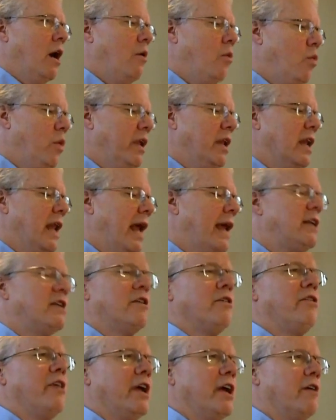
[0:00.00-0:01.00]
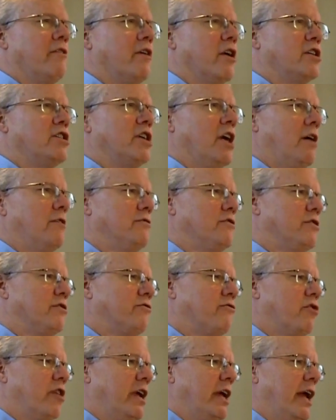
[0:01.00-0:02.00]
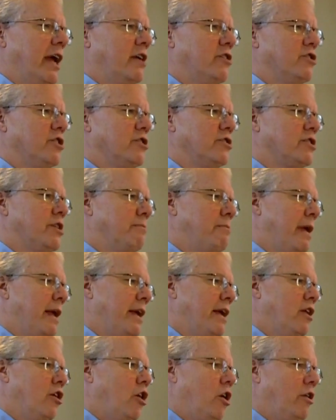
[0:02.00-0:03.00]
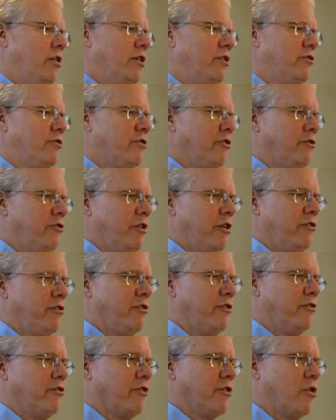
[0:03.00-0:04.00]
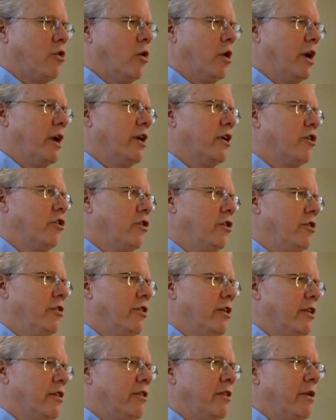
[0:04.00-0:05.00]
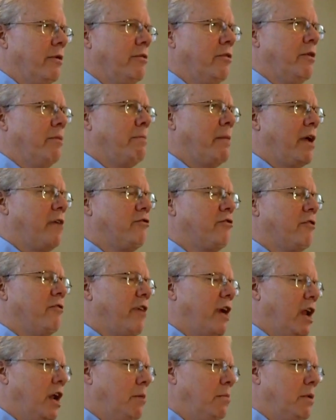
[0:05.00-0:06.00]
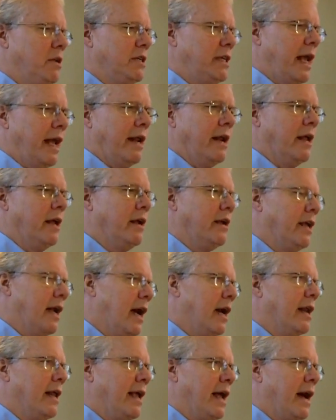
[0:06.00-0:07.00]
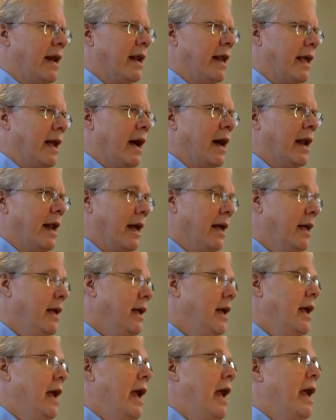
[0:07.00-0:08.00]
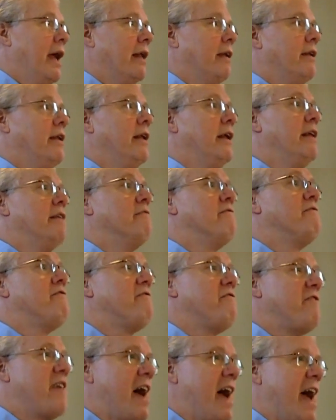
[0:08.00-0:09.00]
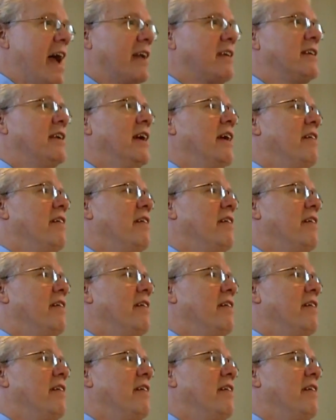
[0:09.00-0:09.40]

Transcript: we like to think of ourselves as free agents and making all these decisions according to the best available data and yada, yada, yada. And in fact,